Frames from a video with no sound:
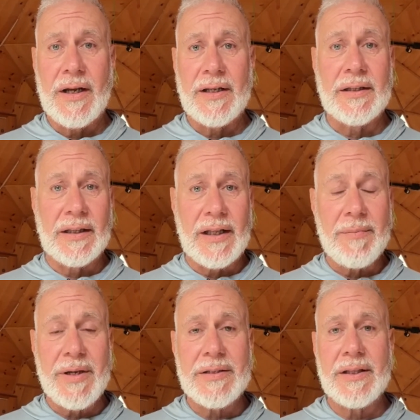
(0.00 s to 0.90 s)
it
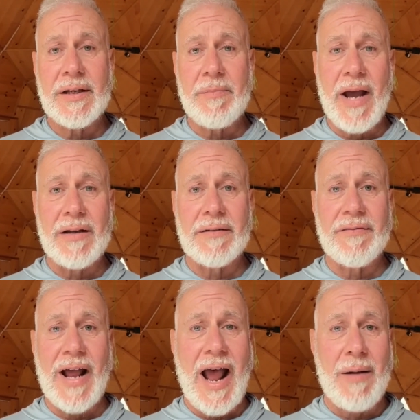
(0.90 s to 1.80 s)
limits the amount
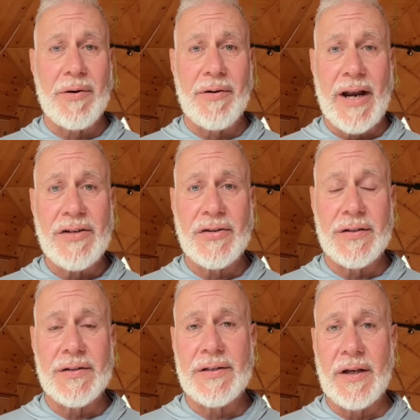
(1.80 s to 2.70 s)
of
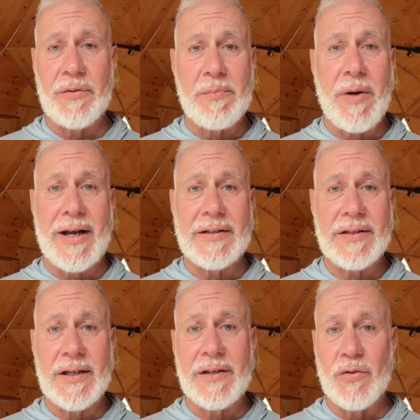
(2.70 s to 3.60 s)
aberrations that we might
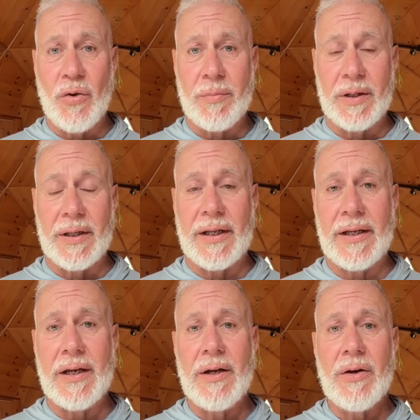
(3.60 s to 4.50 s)
see
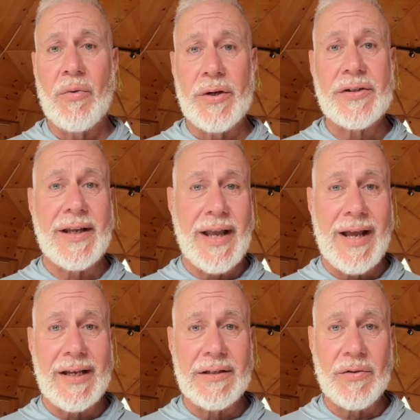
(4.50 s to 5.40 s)
normally, which
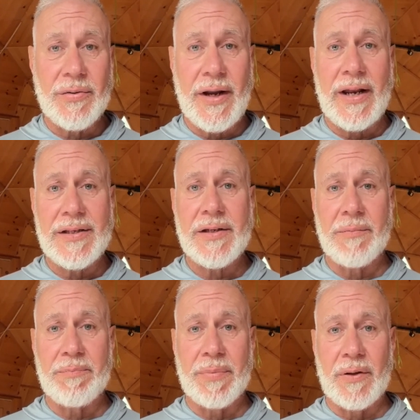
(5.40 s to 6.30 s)
again creates
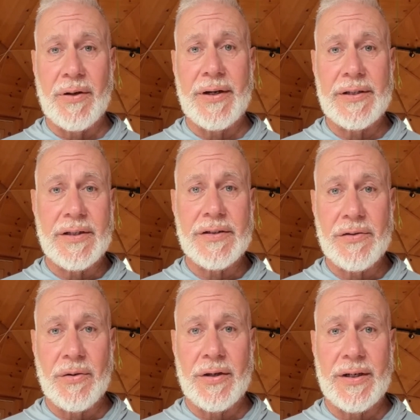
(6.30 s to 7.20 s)
some blurry,
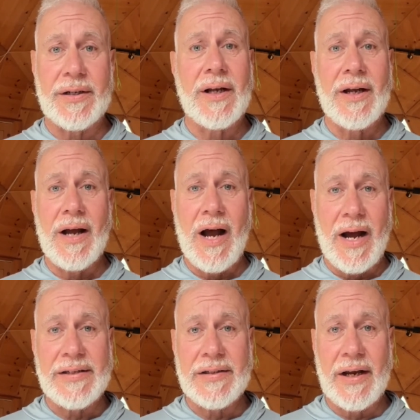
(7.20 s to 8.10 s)
distorted
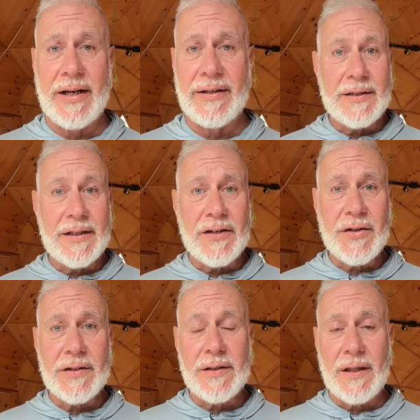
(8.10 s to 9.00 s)
eyesight.
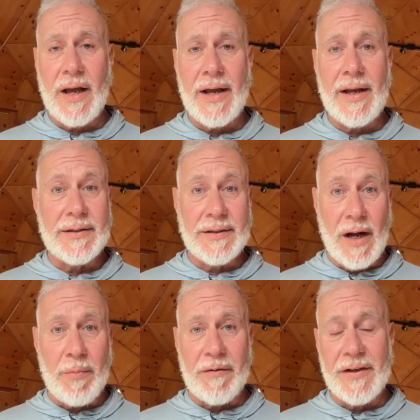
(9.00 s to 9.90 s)
Conditions like
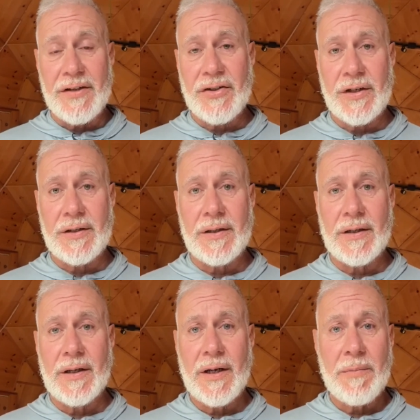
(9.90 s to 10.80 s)
double vision,
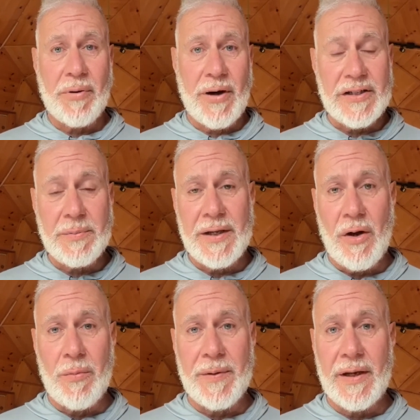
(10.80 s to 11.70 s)

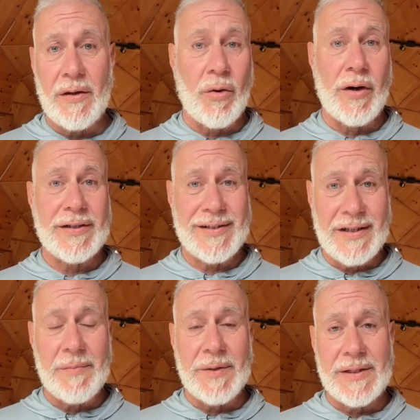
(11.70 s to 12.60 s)
presbyopia, or
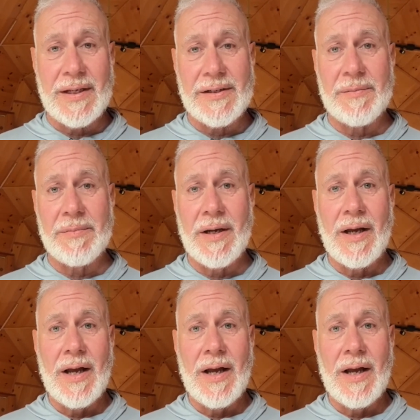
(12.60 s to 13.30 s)
astigmatism